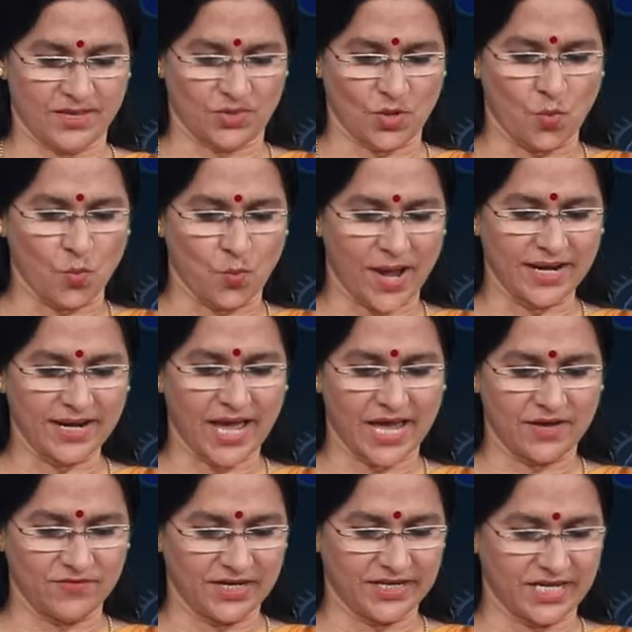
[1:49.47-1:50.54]
Now, 1
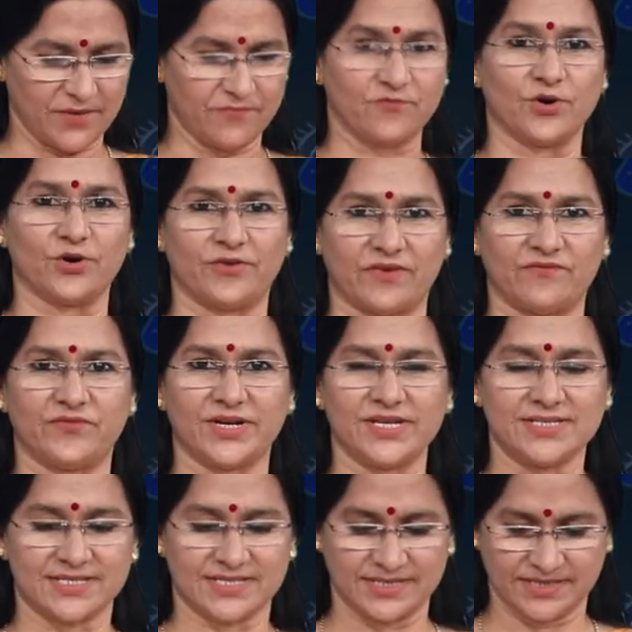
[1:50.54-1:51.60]
I will keep for
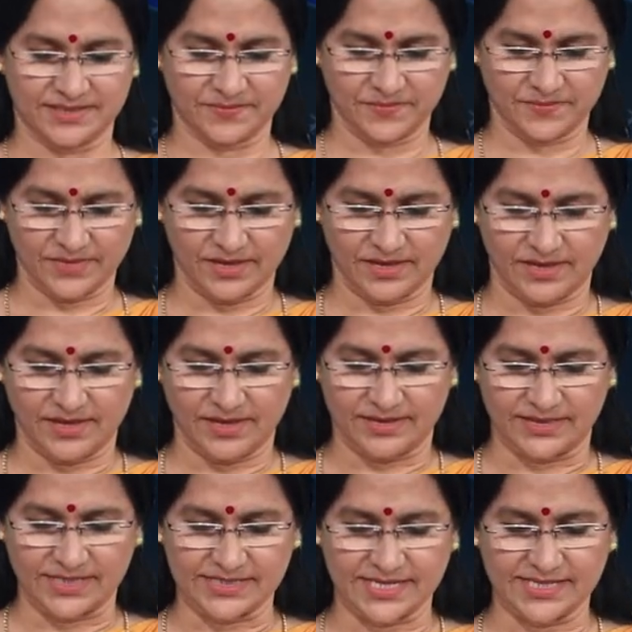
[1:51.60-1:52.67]
reference.
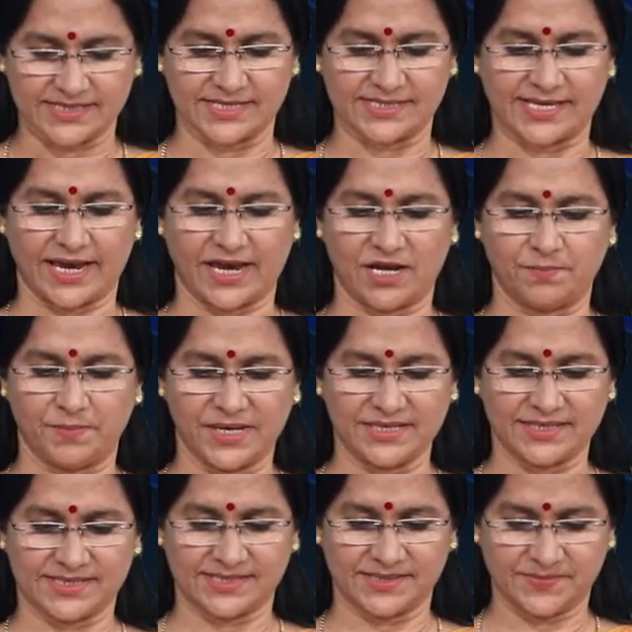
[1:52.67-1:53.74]
This is the second
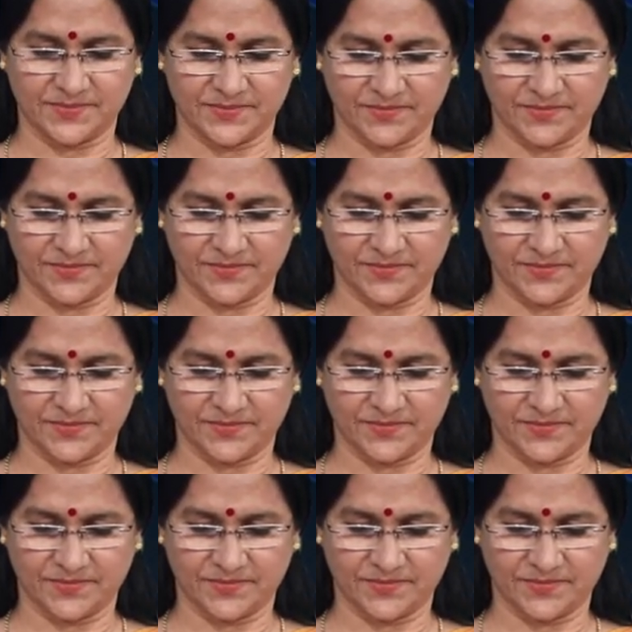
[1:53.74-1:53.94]
piece.